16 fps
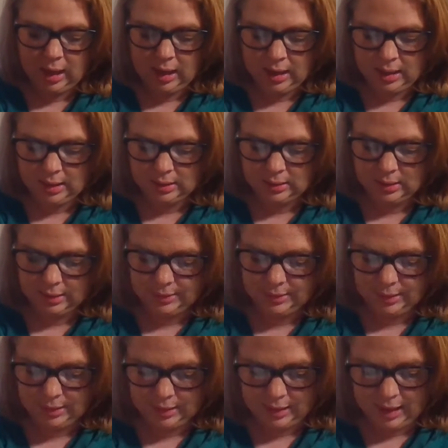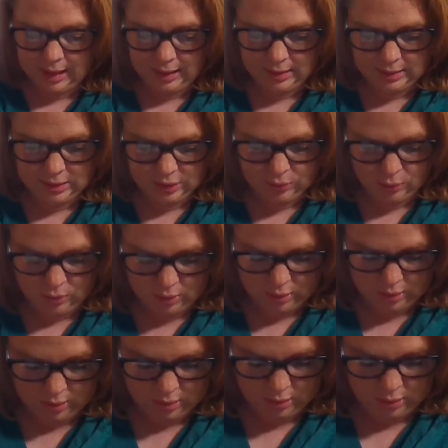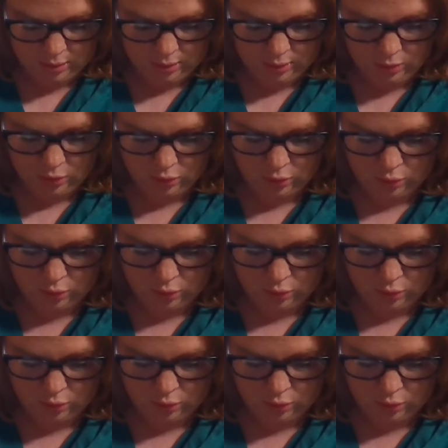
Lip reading: And the last one